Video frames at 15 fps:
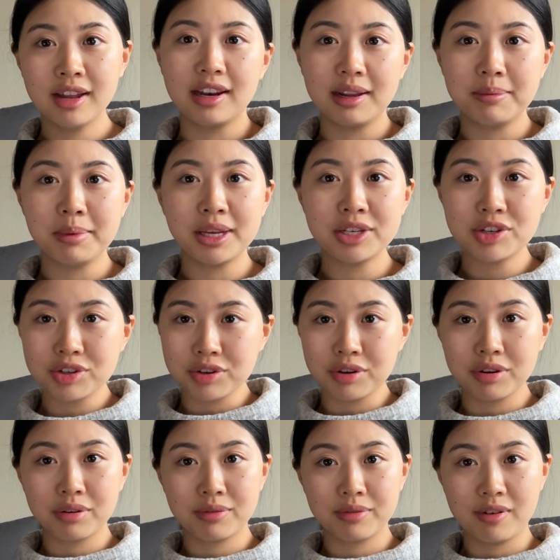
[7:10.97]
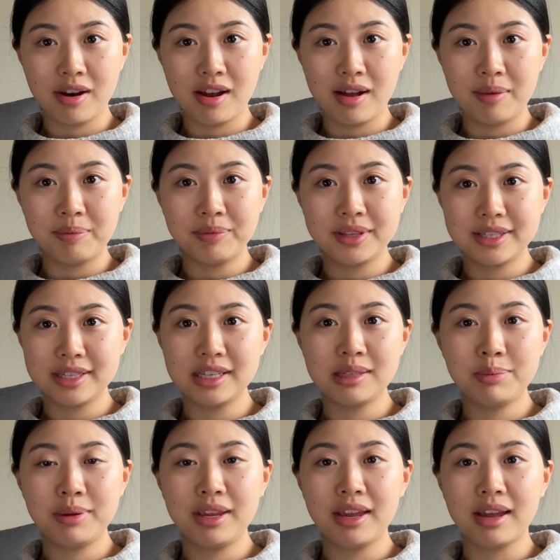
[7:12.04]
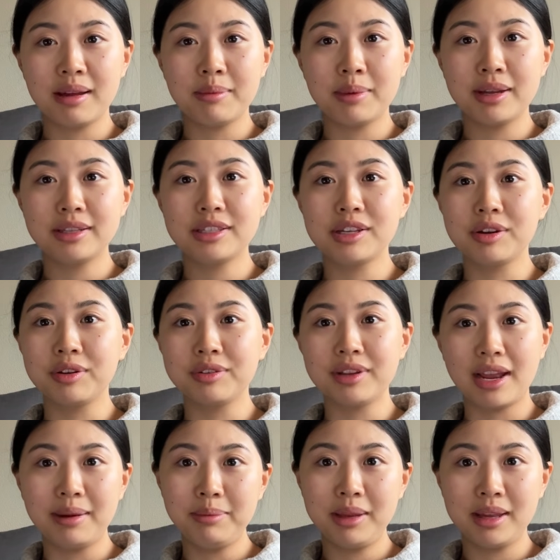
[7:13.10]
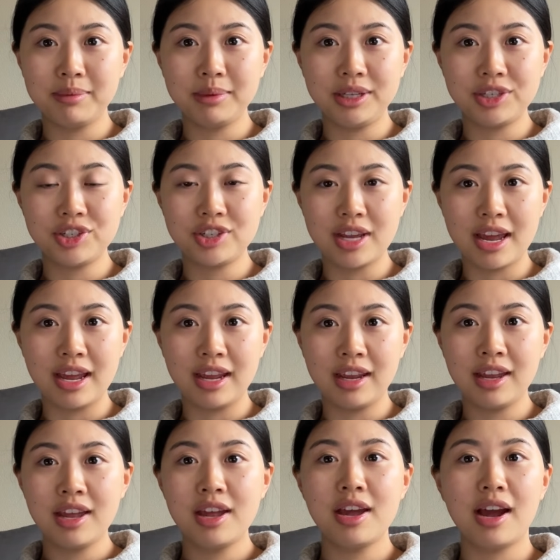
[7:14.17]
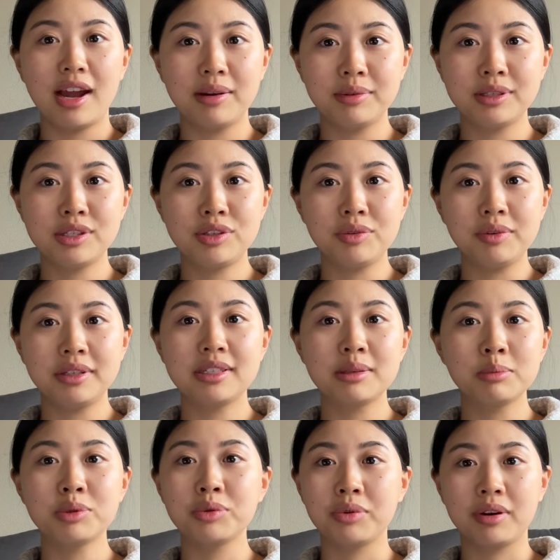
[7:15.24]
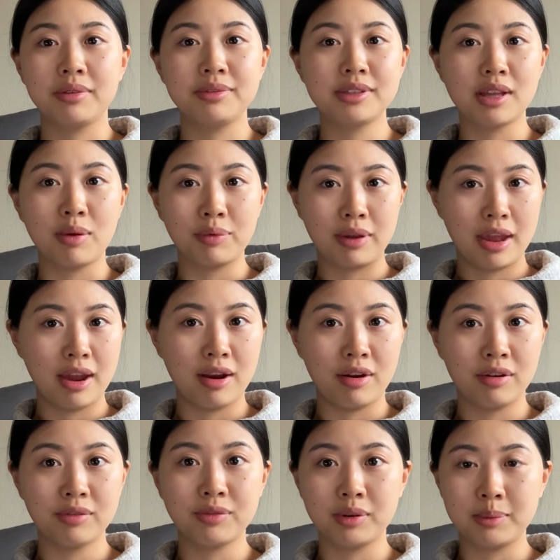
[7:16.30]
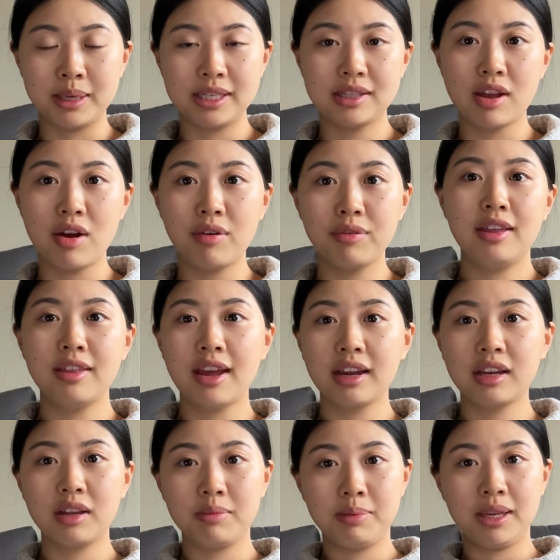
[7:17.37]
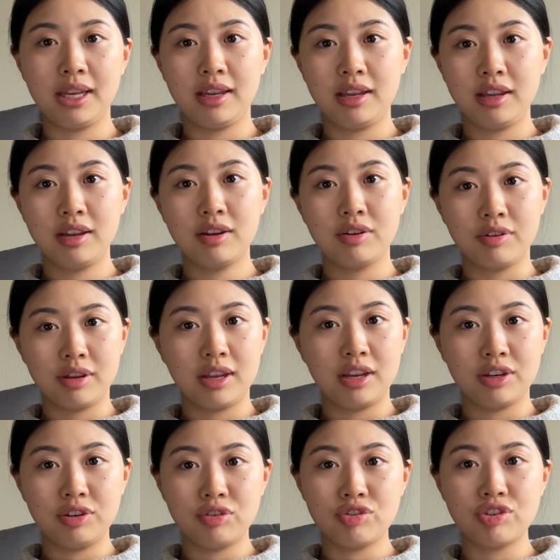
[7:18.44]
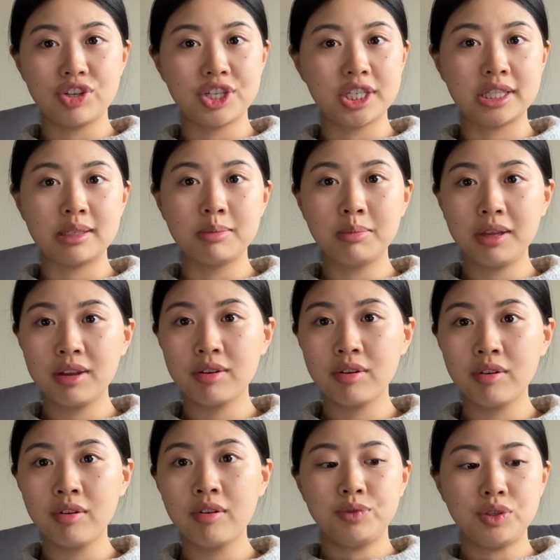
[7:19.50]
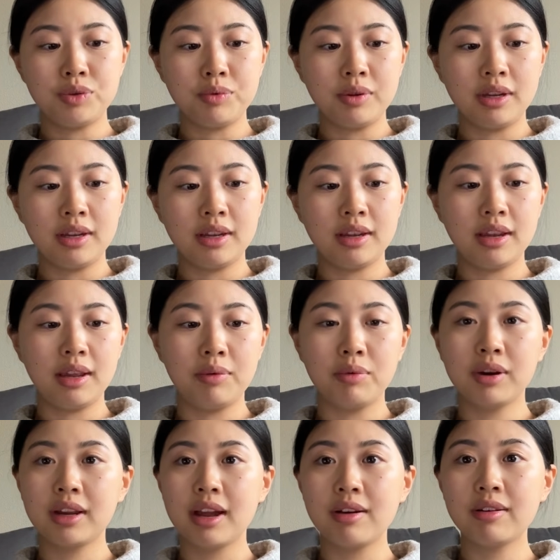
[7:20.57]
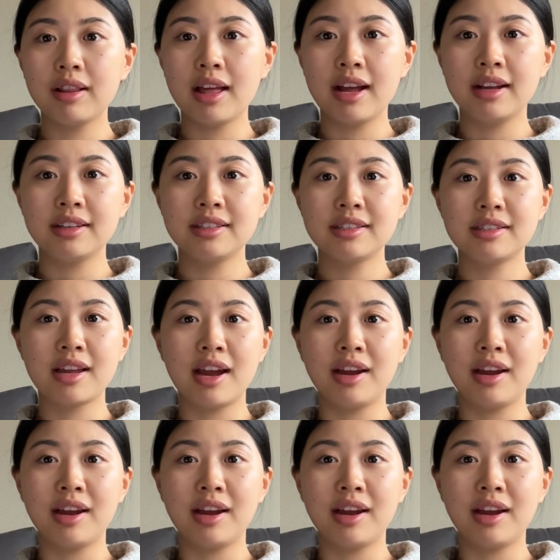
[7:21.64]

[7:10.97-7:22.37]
And I made sure from 6 p.m. till 9 p.m. each day, I was doing some sort of self-care for myself. And that could be cooking a nutritious meal, doing a workout class.